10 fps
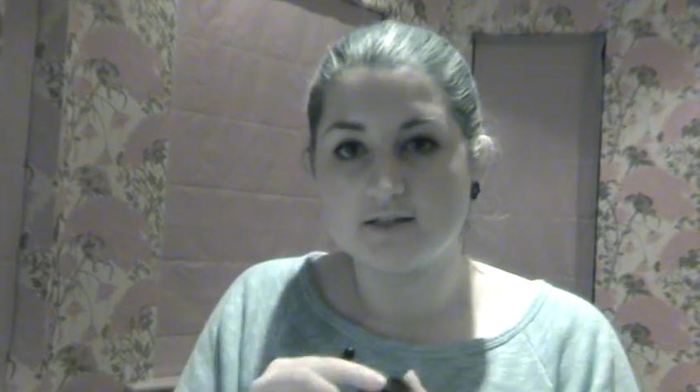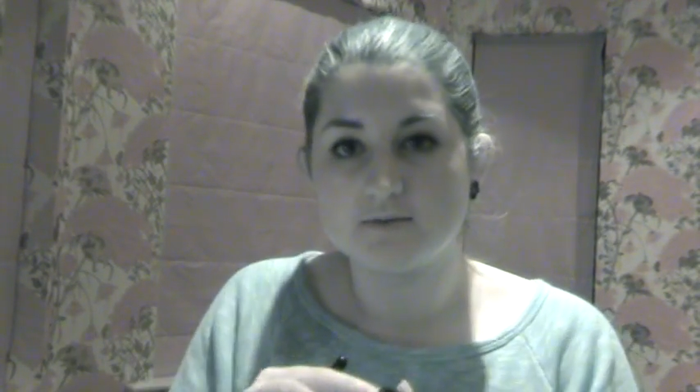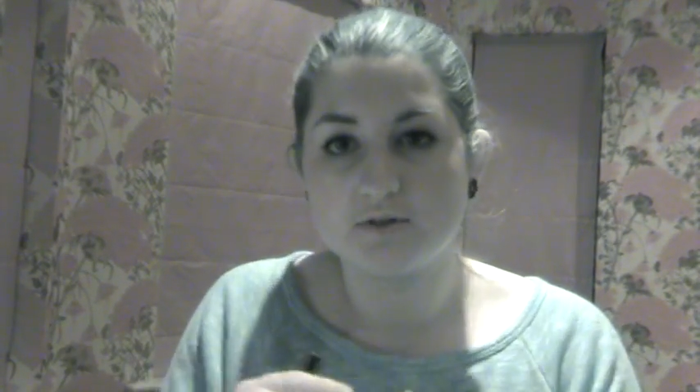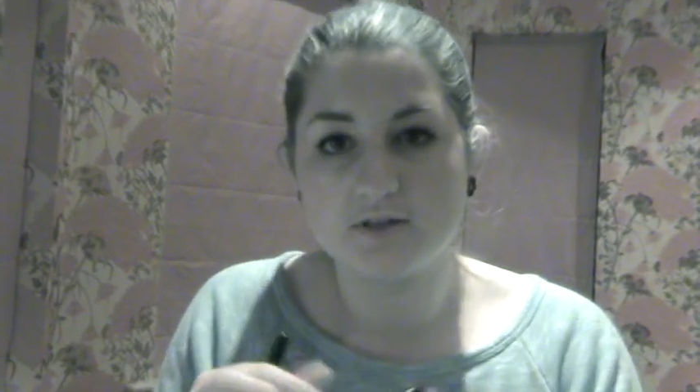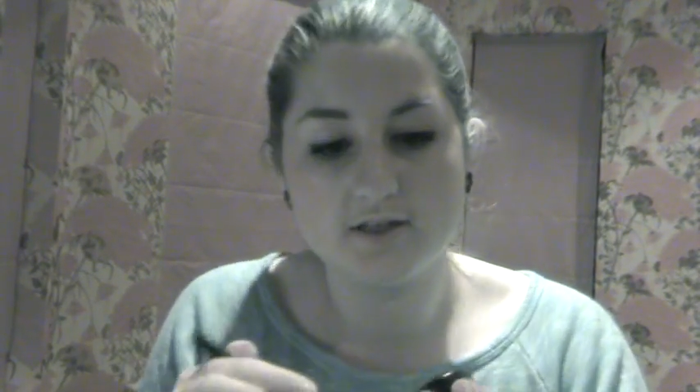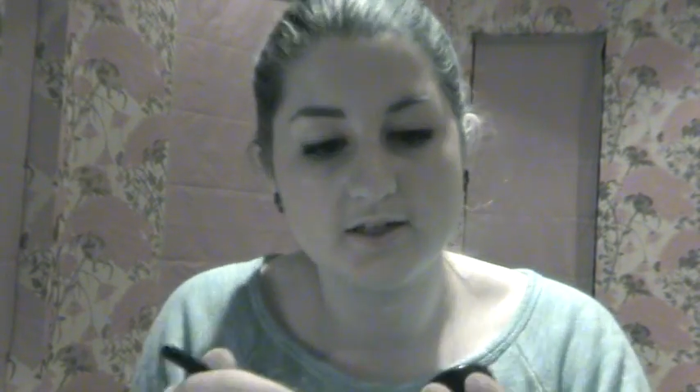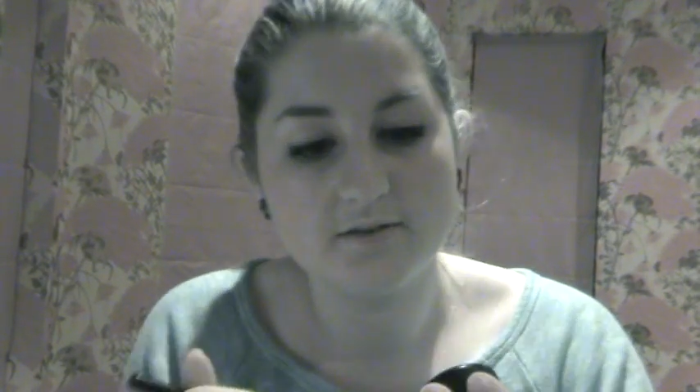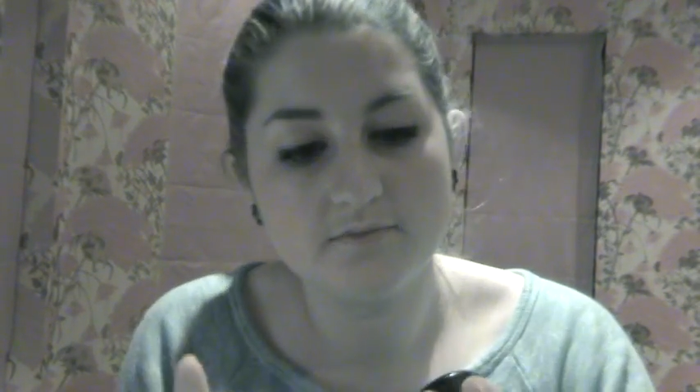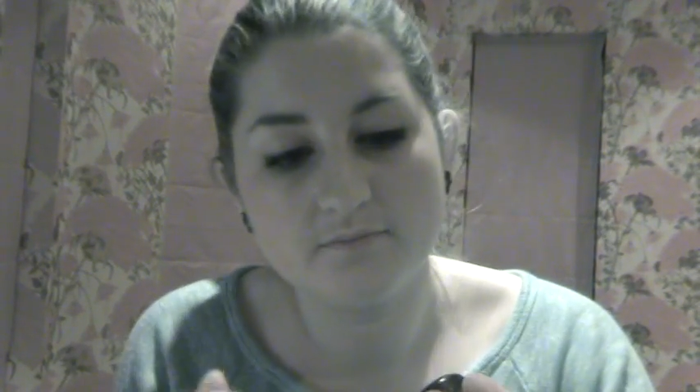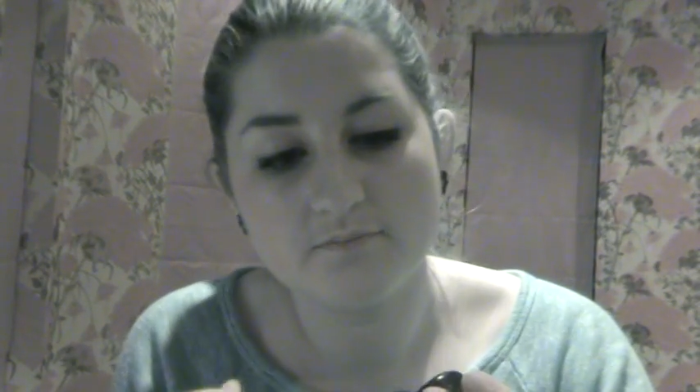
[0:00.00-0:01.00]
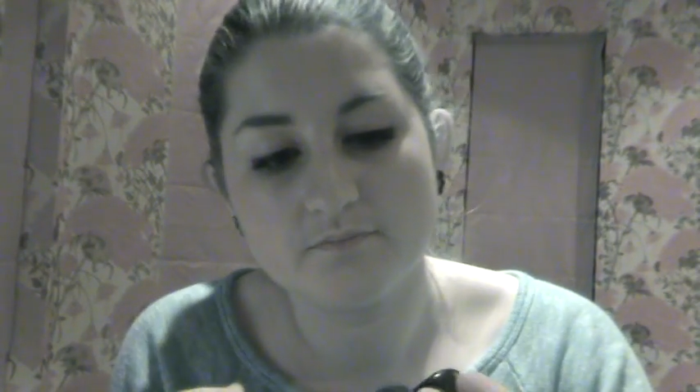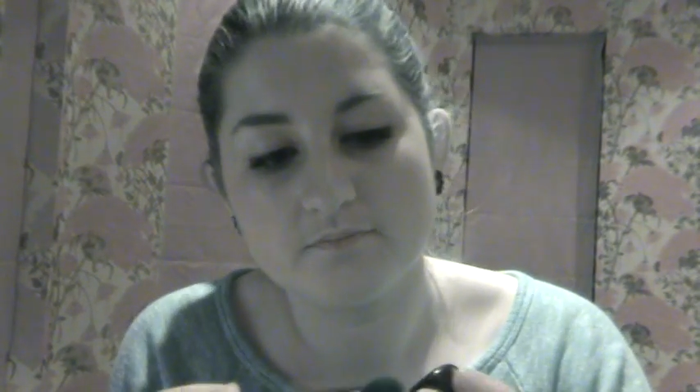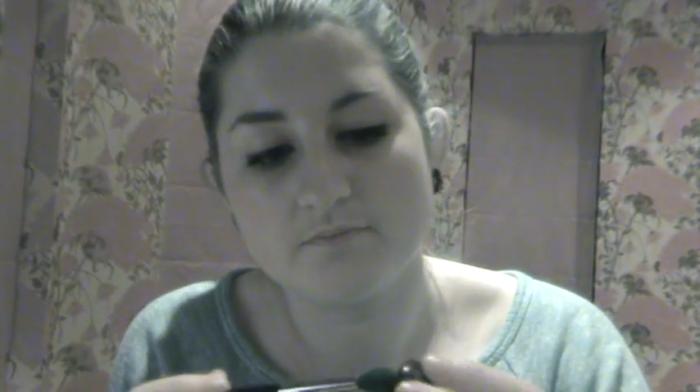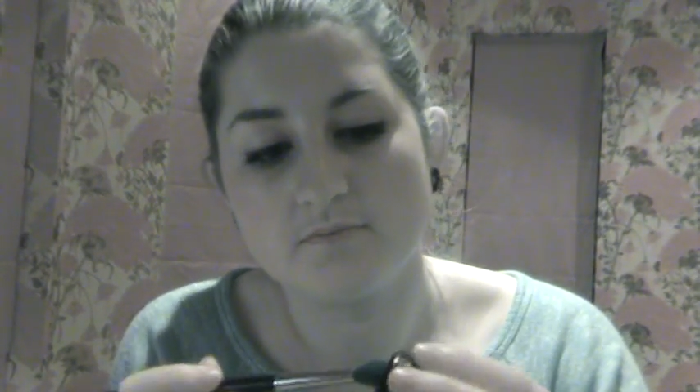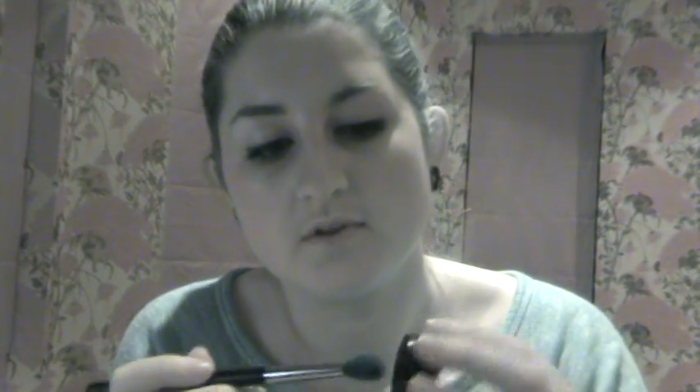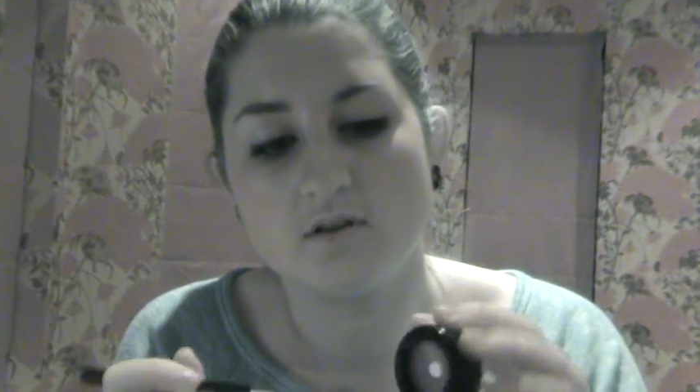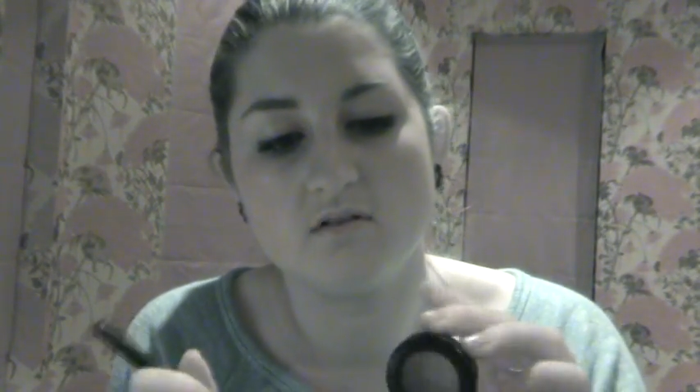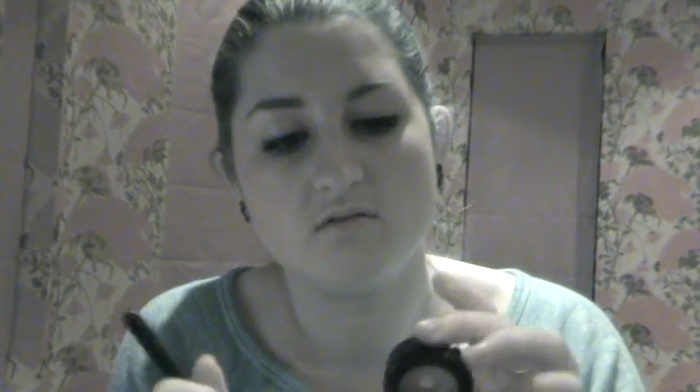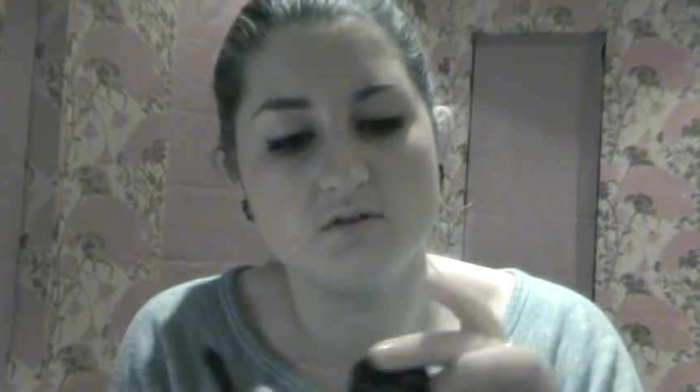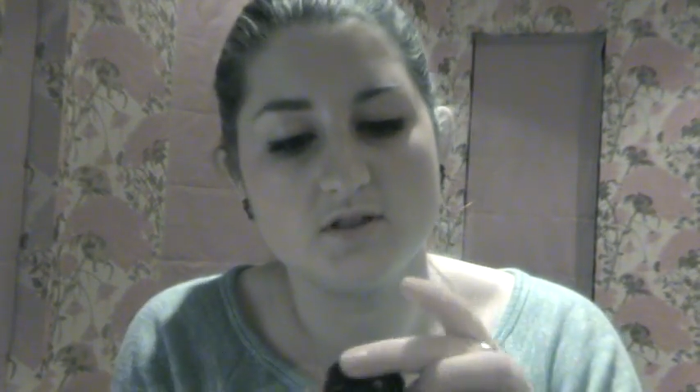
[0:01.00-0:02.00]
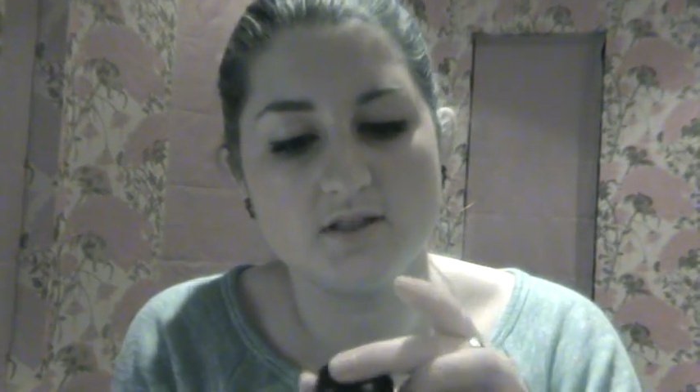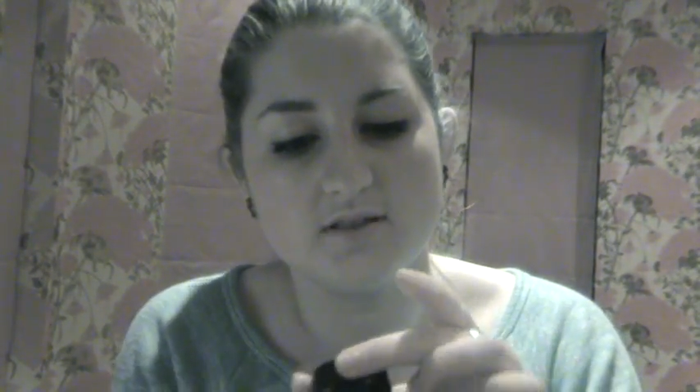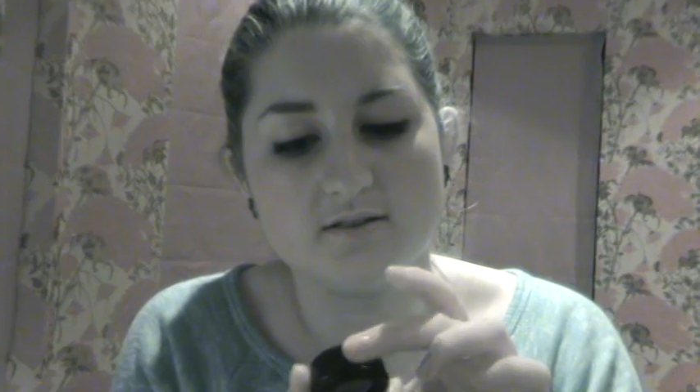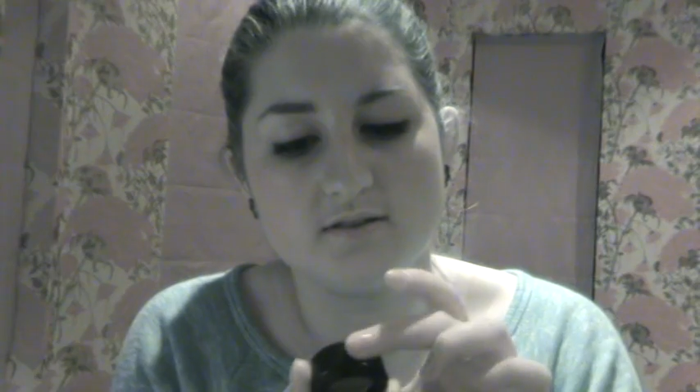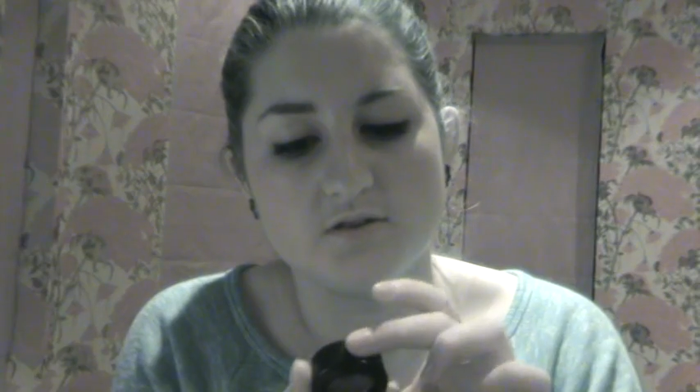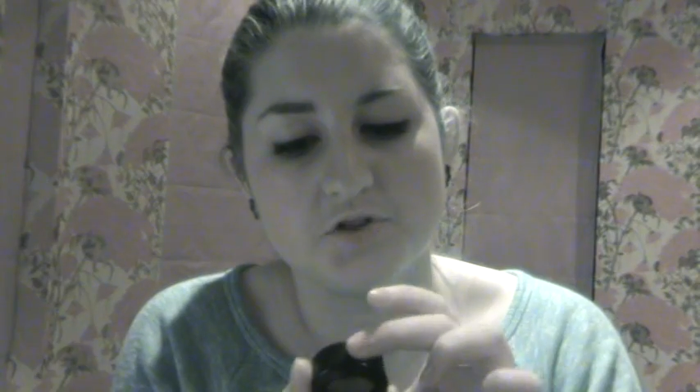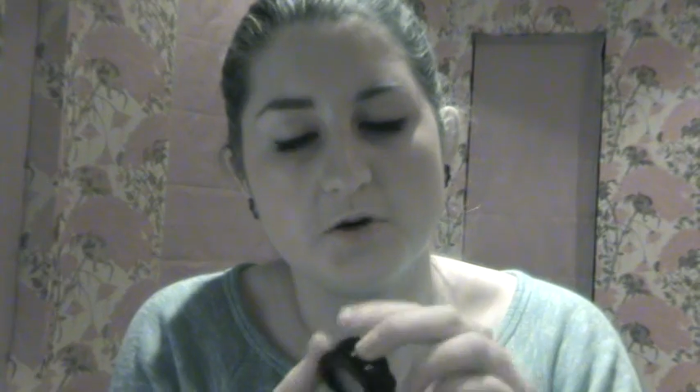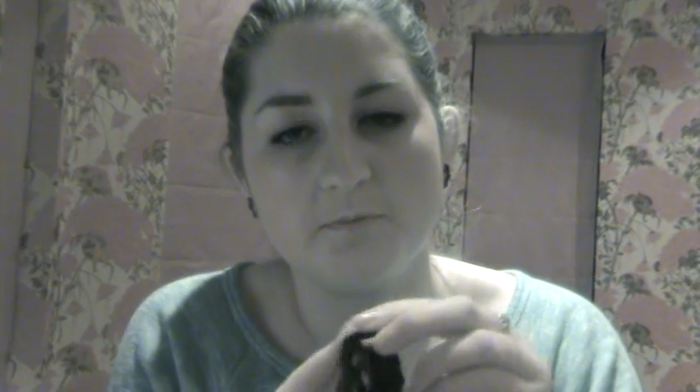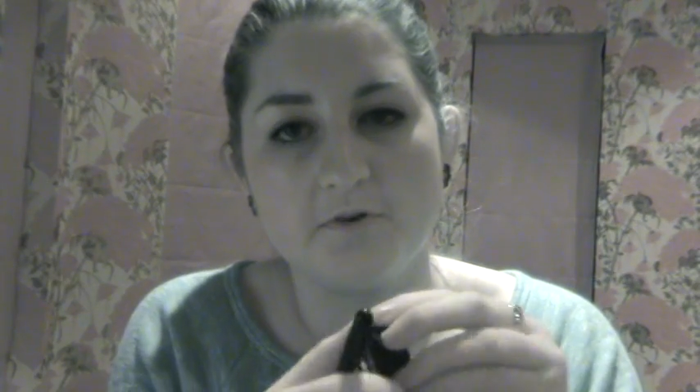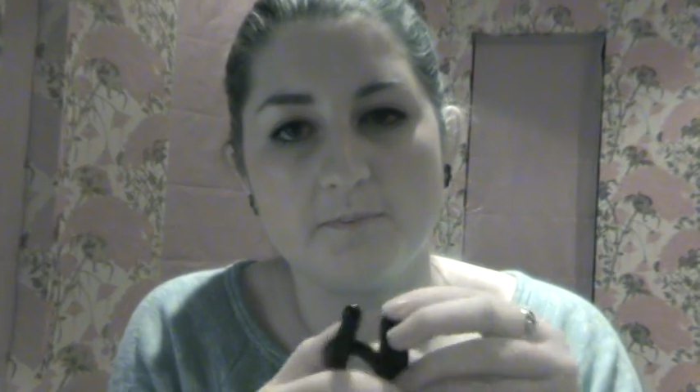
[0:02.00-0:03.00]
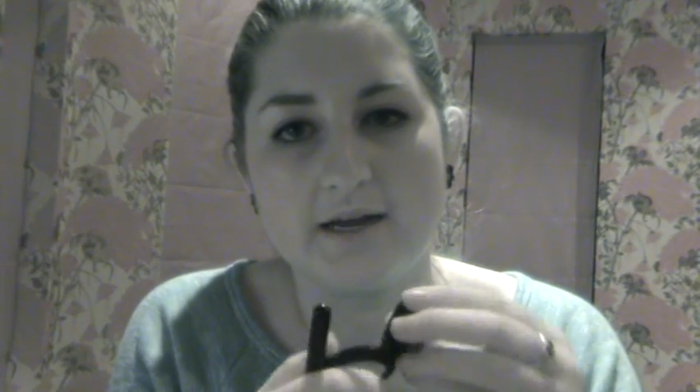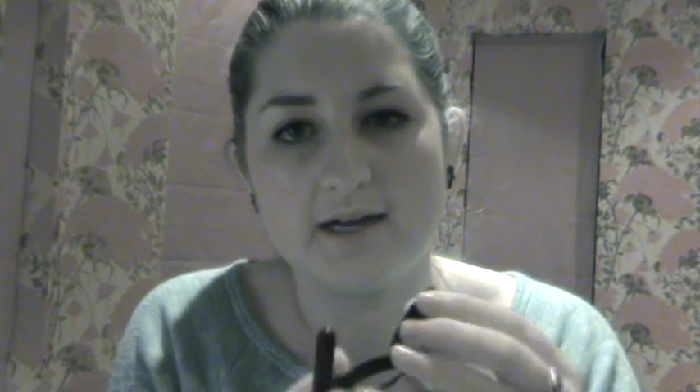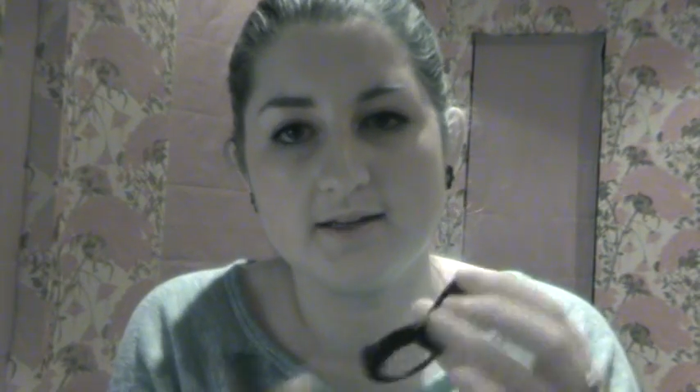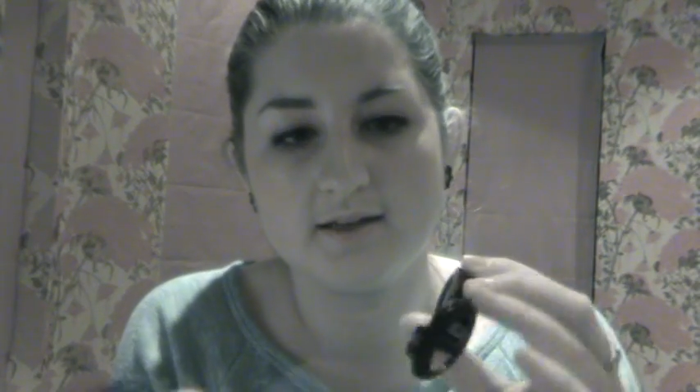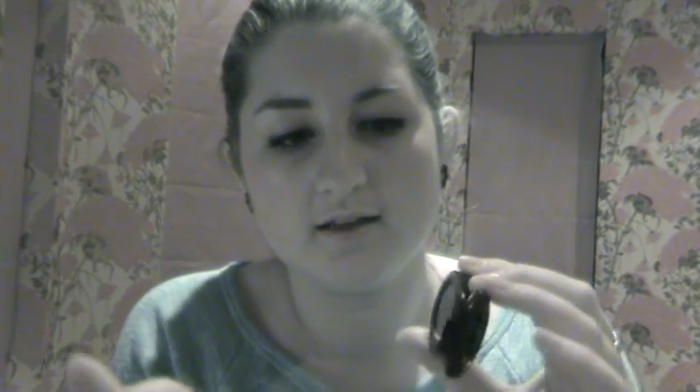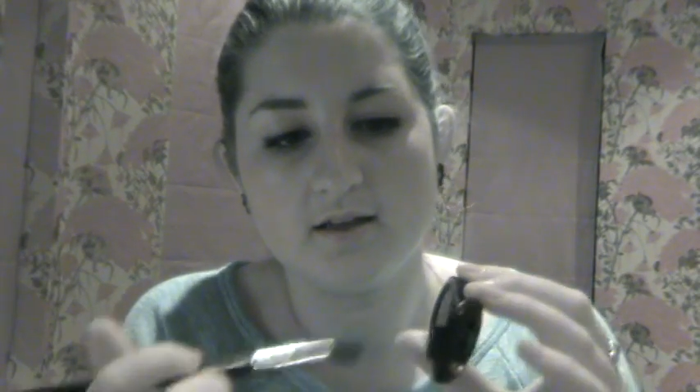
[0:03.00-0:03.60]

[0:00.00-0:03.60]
this one here, which is Shroom from MAC.